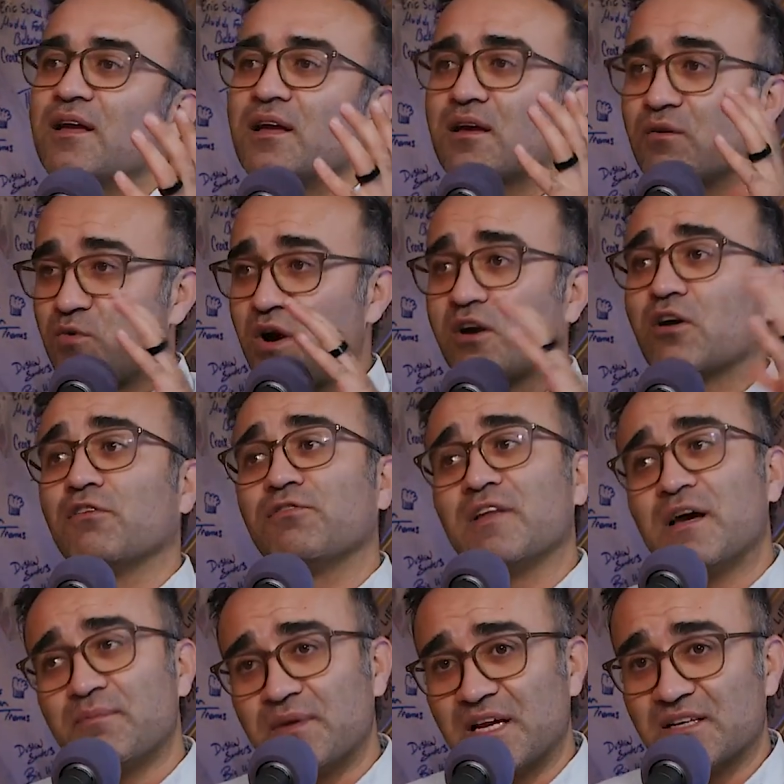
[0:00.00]
rack of
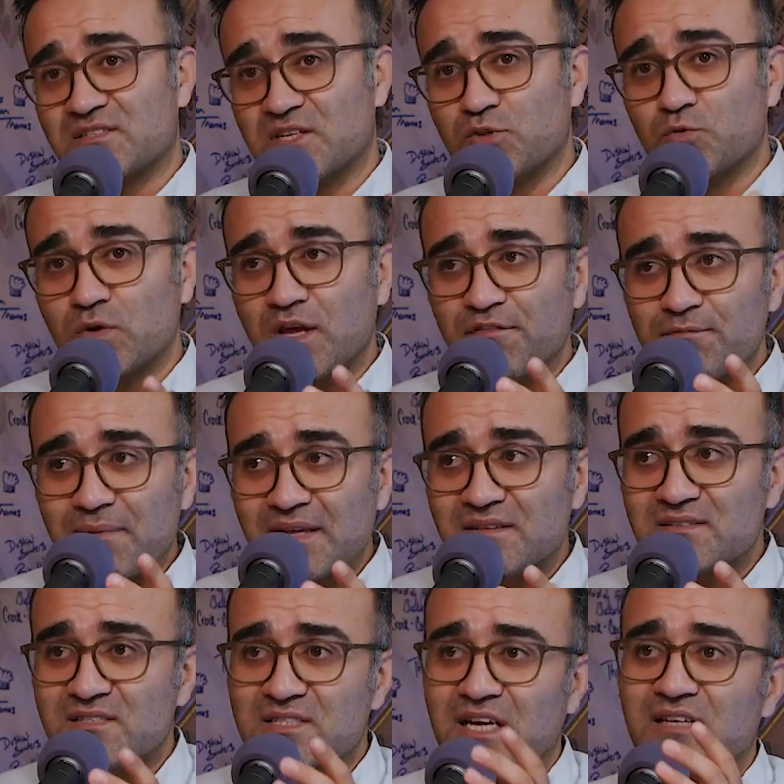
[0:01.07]
lamb, yes, it would have made
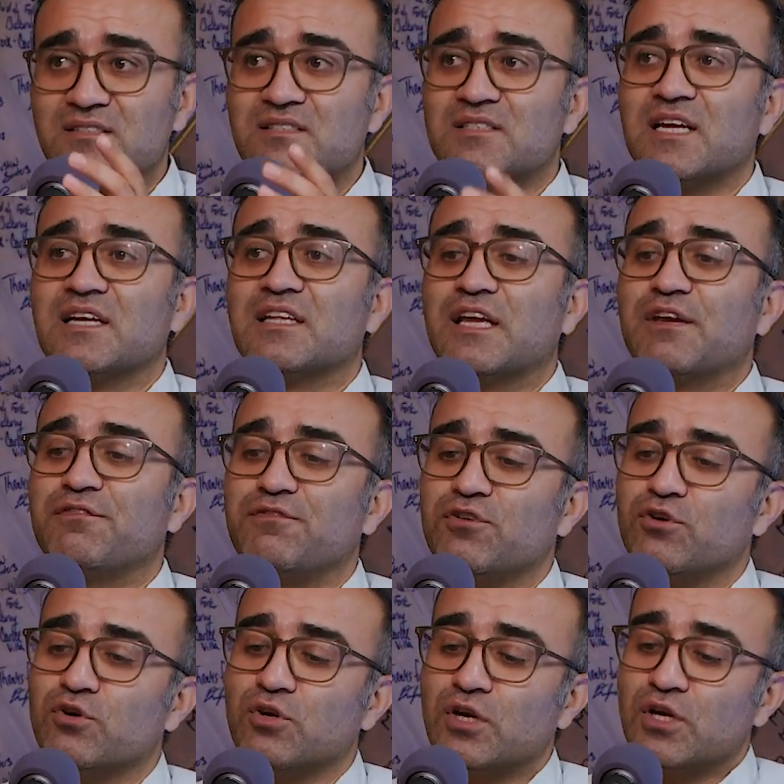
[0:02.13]
sense that if
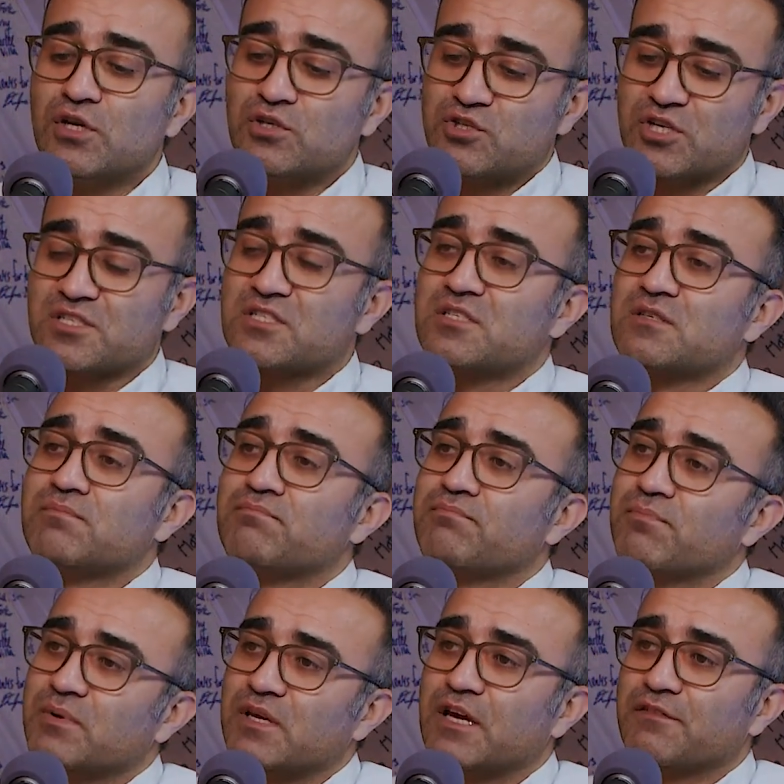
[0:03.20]
you just
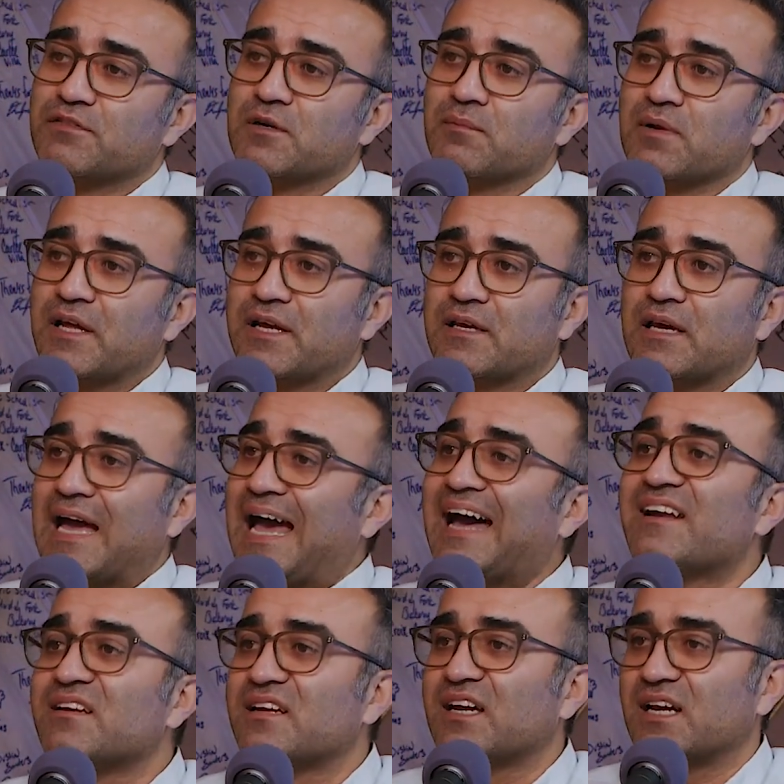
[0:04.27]
gave them like
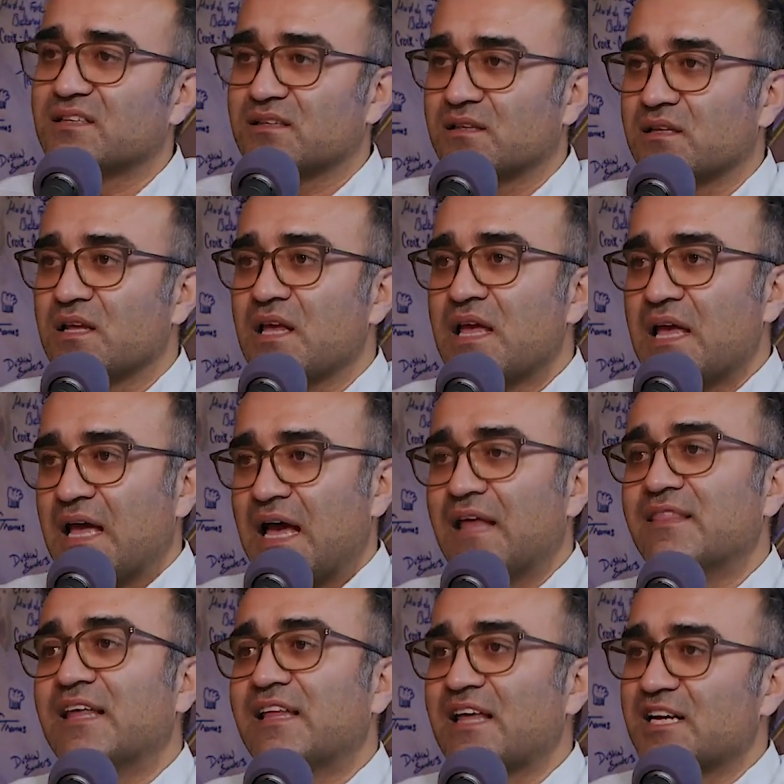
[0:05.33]
uncut and
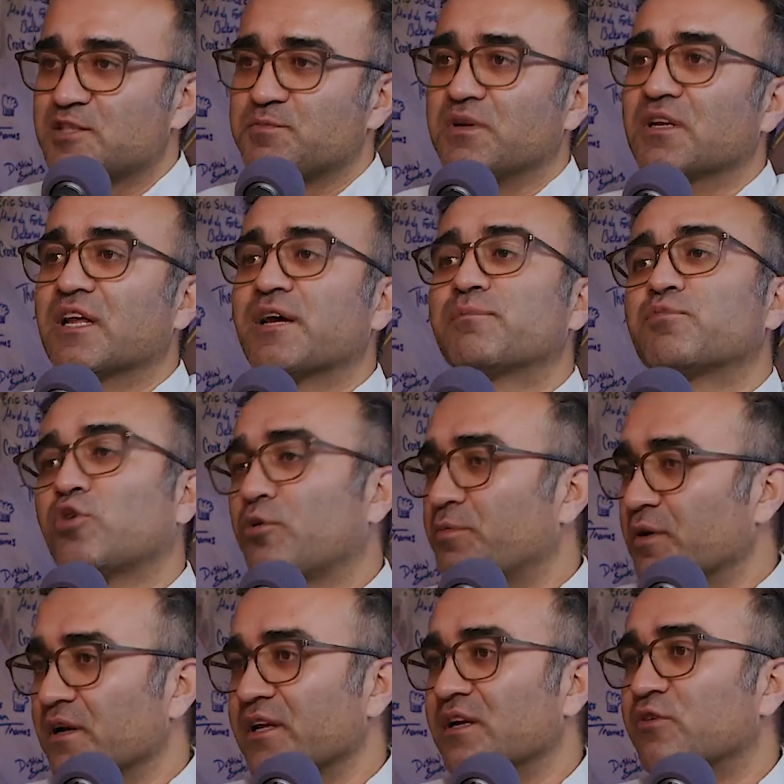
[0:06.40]
that has been like
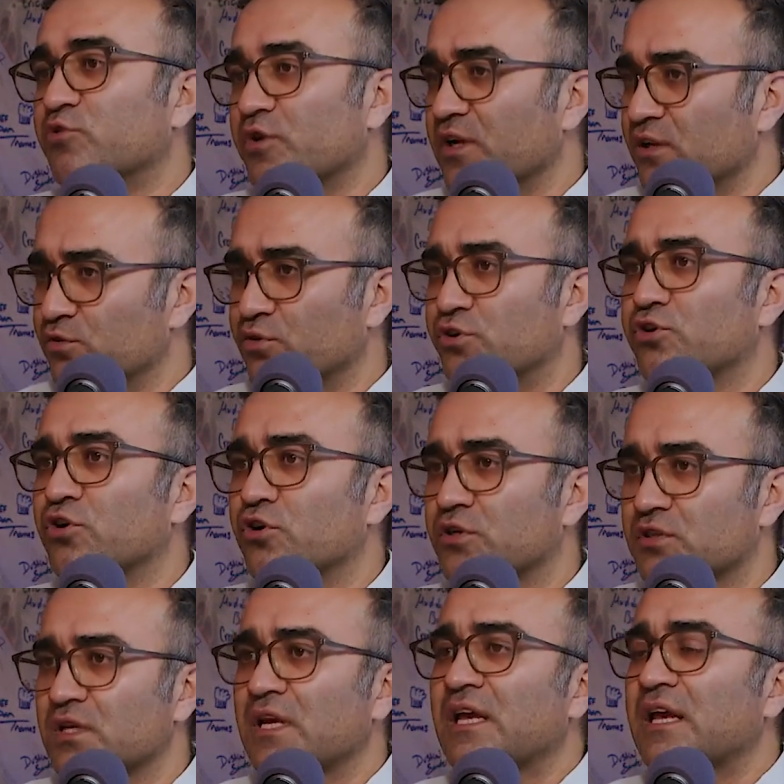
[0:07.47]
properly grilled or
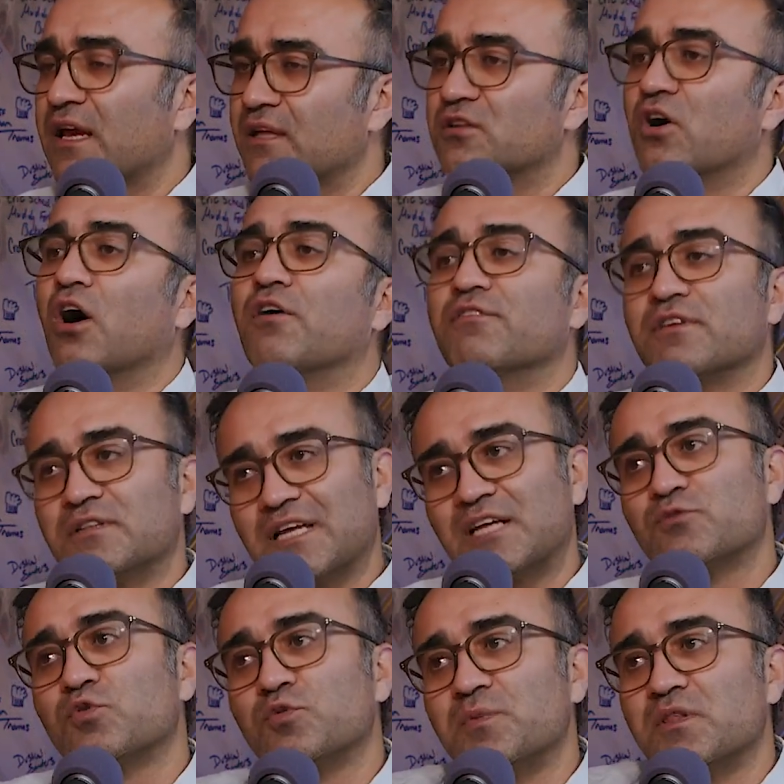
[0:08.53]
cooked in the oven, that
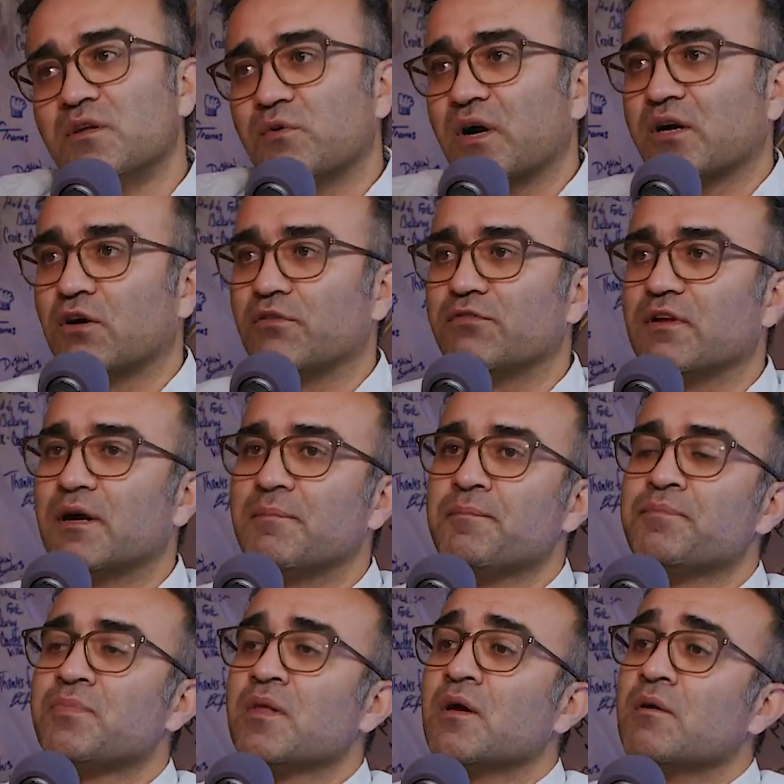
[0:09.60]
would be the rack of lamb.
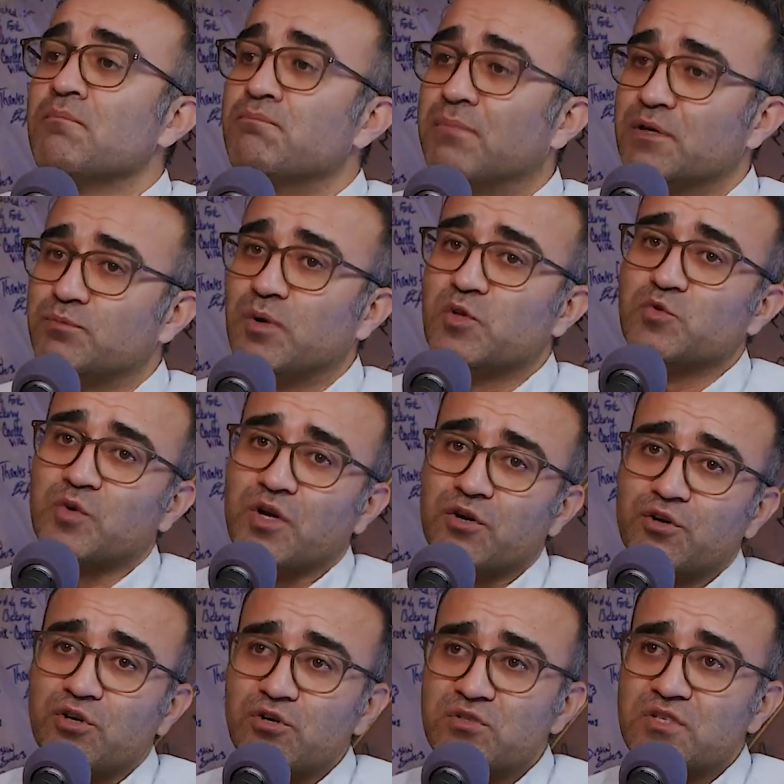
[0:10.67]
But we are
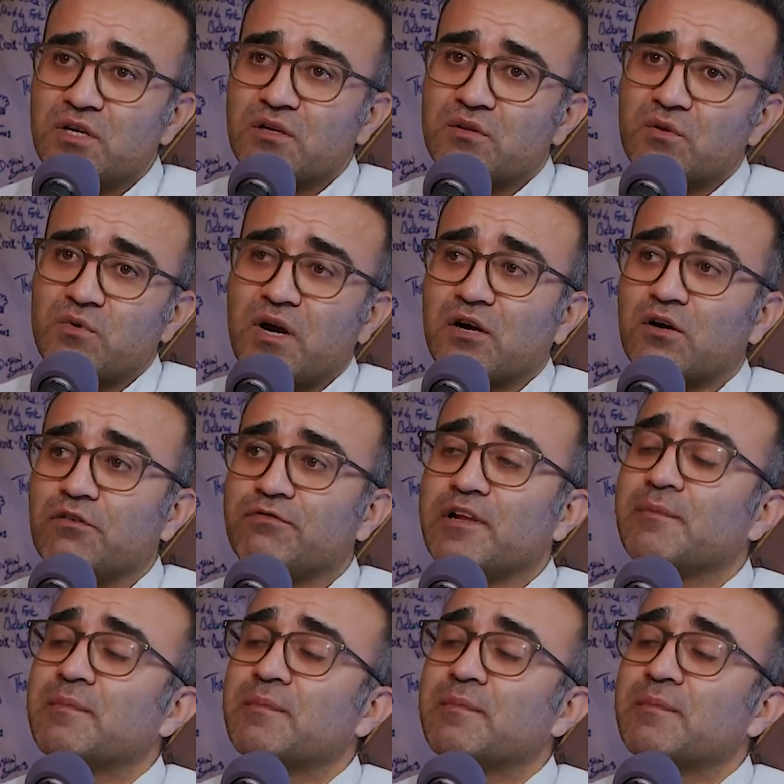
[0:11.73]
using the rack of lamb